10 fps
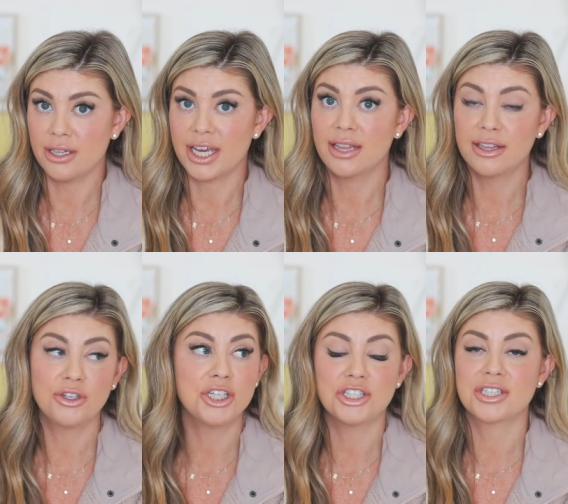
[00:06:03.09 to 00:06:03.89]
Like it
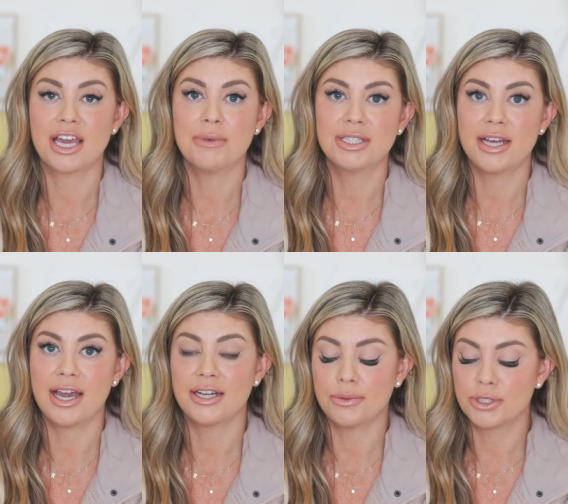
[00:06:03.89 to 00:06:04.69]
literally just came in
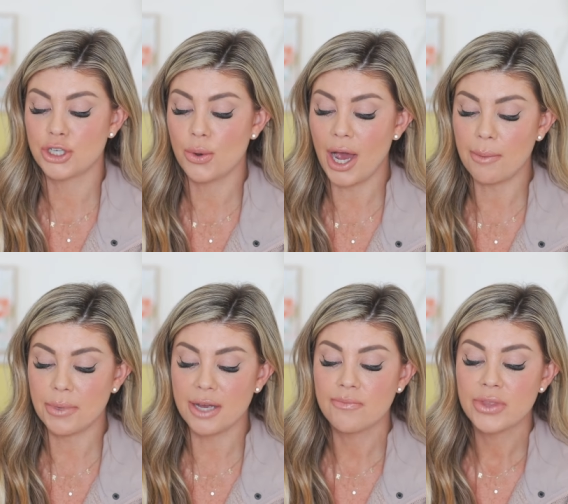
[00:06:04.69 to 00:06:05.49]
today and I was so
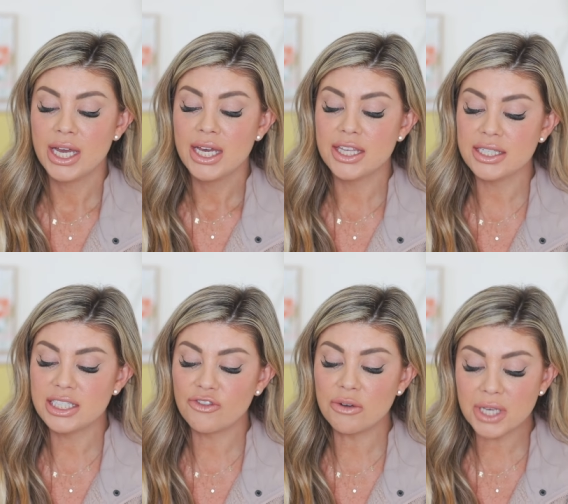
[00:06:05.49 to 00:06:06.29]
happy. This
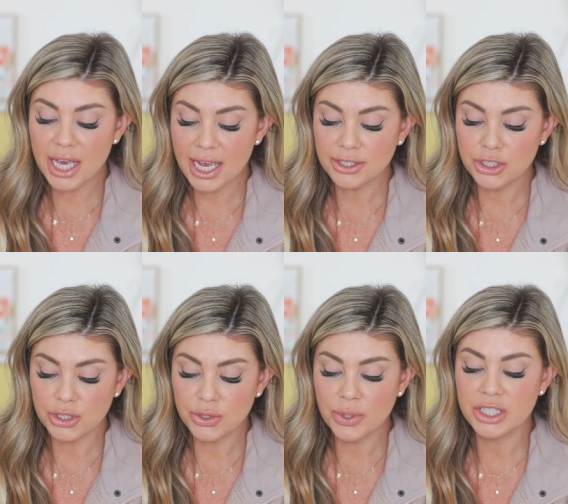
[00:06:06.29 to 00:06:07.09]
is from
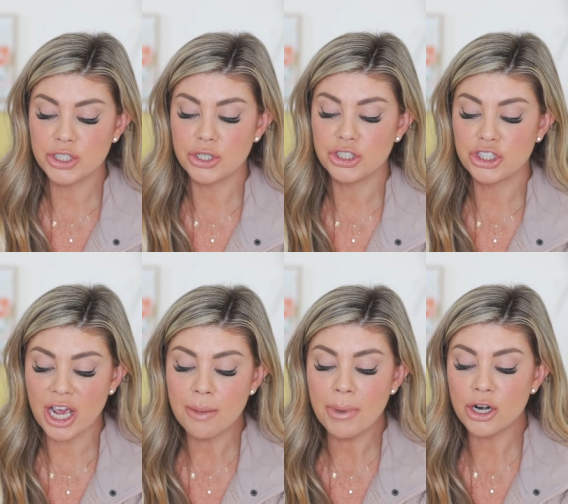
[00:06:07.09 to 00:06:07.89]
Cantu. It's their
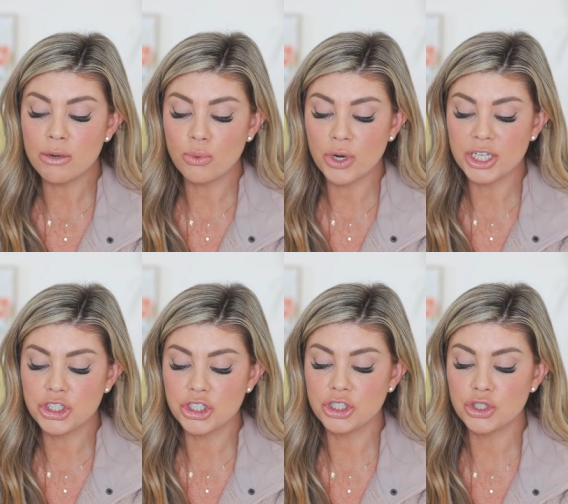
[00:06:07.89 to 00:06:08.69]
Shea Butter
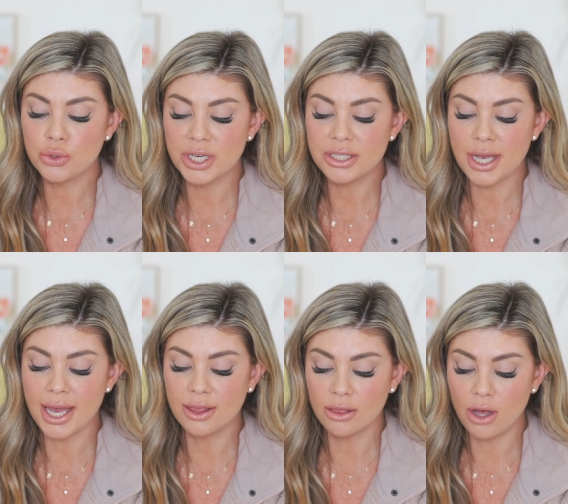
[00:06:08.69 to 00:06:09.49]
Moisture Twist
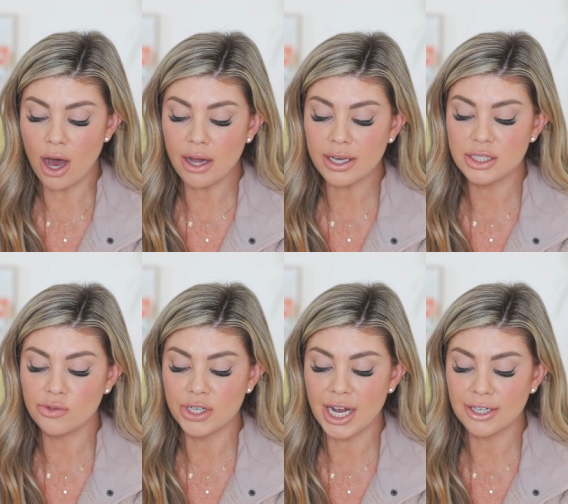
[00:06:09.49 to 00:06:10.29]
and Lock. It's
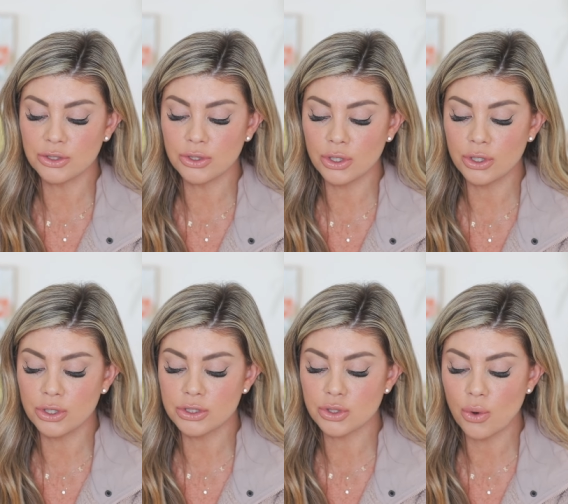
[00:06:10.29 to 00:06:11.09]
for natural
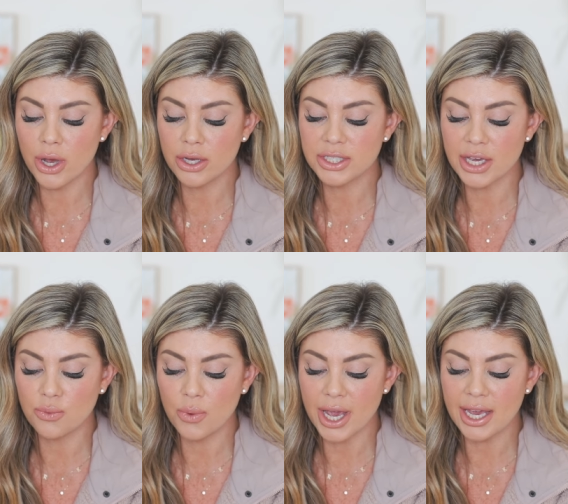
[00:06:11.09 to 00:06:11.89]
curls, coils,
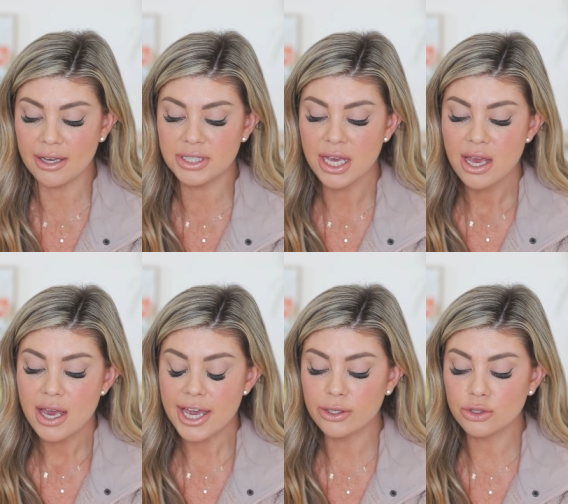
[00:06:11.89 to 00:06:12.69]
and waves.
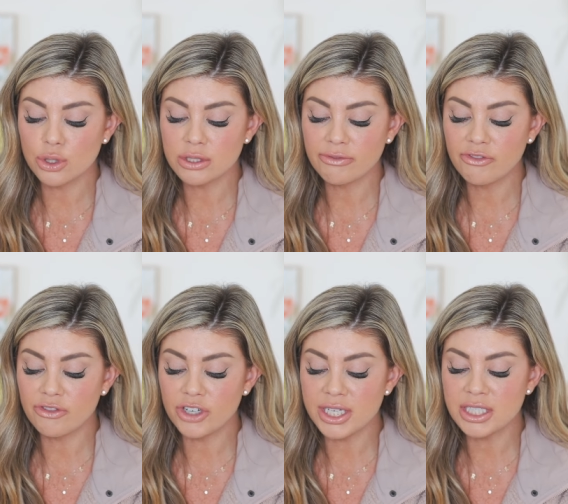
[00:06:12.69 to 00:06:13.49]
It controls
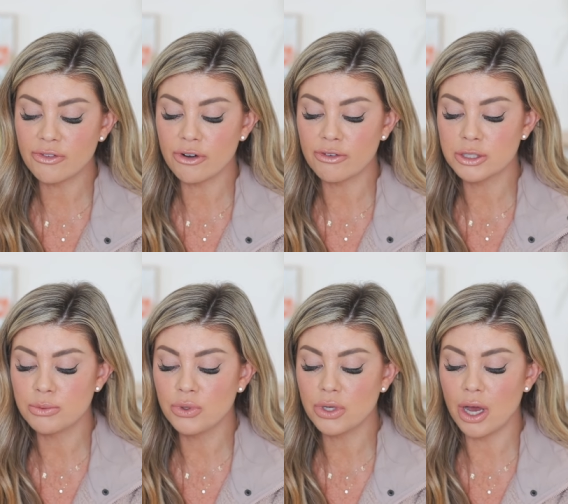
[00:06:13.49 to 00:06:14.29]
frizz for,
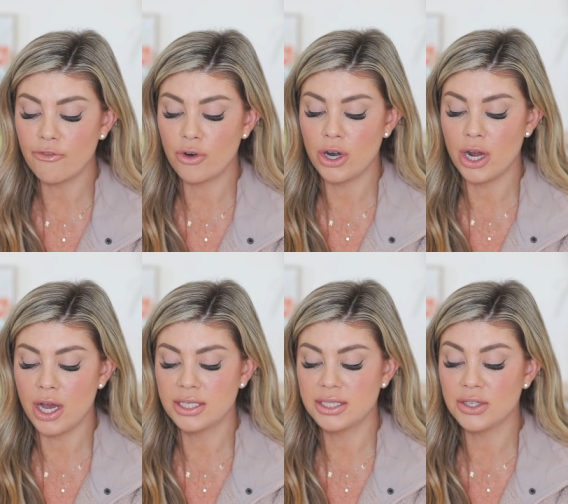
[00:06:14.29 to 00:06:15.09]
smooth, for
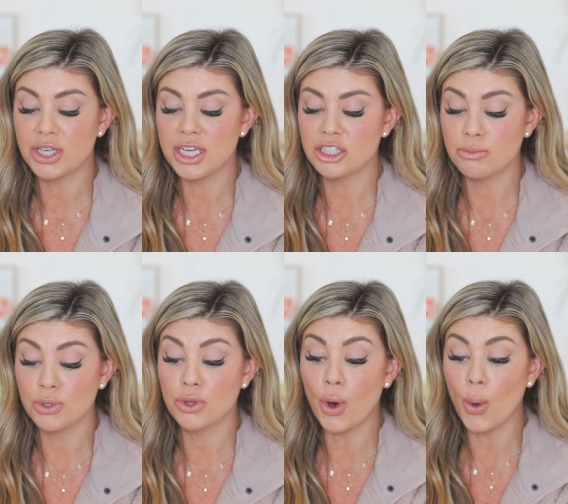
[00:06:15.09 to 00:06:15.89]
a silky
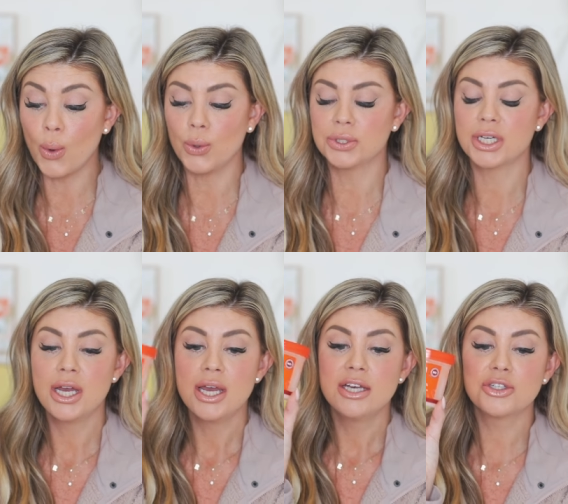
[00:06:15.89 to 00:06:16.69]
smooth hold.
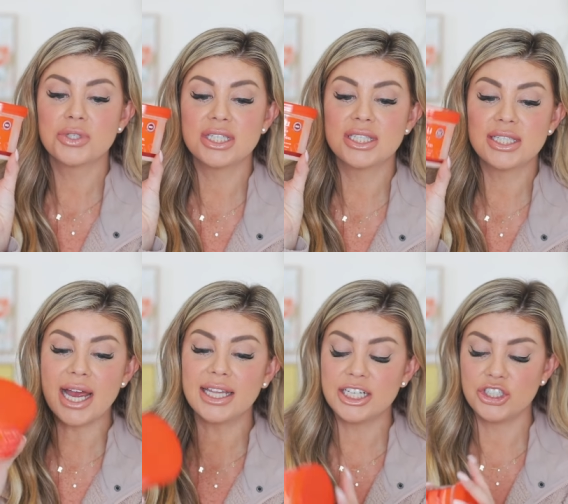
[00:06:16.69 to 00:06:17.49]
So it's a
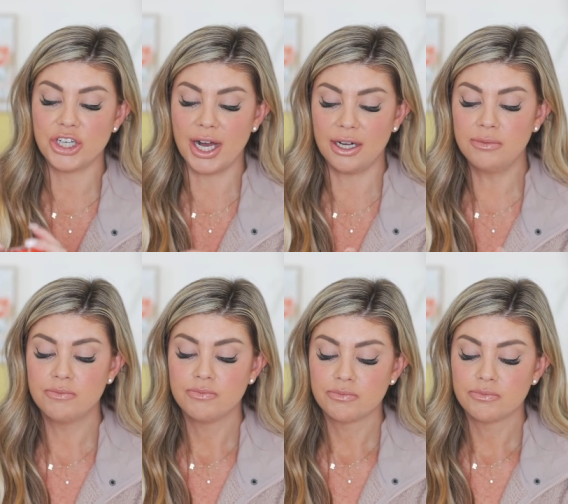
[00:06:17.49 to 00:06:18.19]
styling gel.